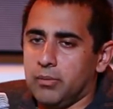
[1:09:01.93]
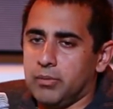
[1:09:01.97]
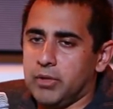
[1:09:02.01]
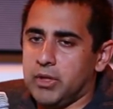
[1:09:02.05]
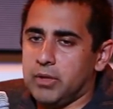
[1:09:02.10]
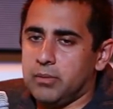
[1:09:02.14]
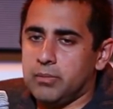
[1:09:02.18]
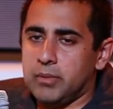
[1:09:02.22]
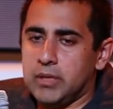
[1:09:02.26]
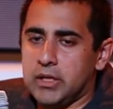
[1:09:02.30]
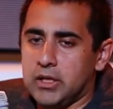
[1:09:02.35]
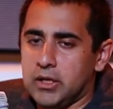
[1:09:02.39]
They
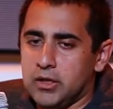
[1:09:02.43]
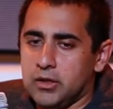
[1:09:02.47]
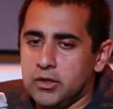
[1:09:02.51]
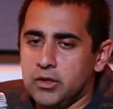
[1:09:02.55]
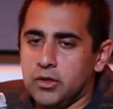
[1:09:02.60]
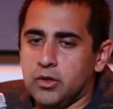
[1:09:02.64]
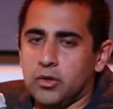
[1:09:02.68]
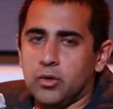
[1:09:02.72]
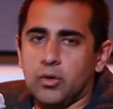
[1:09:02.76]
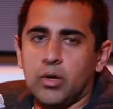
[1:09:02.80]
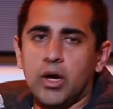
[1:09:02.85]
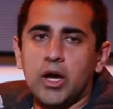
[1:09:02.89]
had been,
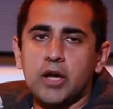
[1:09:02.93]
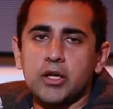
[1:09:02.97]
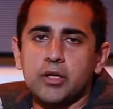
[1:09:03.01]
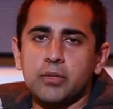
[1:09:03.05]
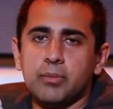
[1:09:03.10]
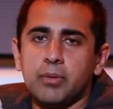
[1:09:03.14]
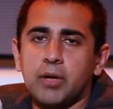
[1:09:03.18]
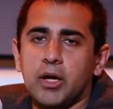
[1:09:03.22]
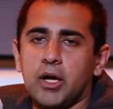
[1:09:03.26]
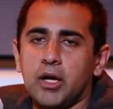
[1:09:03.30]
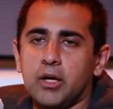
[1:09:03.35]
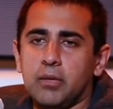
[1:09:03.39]
you know,
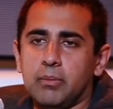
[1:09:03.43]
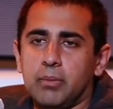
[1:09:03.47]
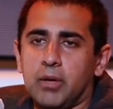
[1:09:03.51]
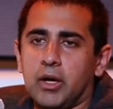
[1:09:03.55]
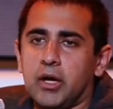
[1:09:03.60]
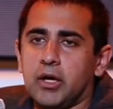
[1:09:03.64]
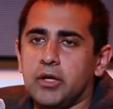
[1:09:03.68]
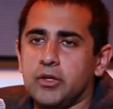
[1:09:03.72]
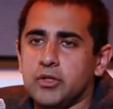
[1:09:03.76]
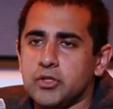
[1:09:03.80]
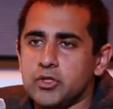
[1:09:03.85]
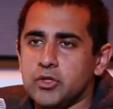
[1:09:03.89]
occupied
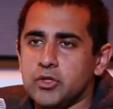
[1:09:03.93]
by the